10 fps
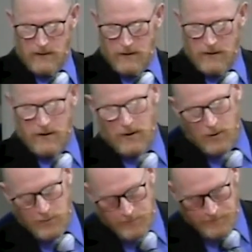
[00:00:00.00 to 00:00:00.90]

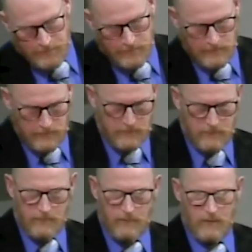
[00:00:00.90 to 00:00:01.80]
So,
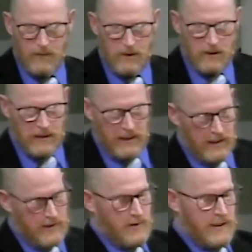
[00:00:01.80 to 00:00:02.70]

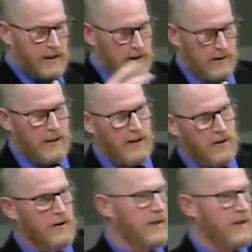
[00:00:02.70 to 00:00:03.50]
these are now the only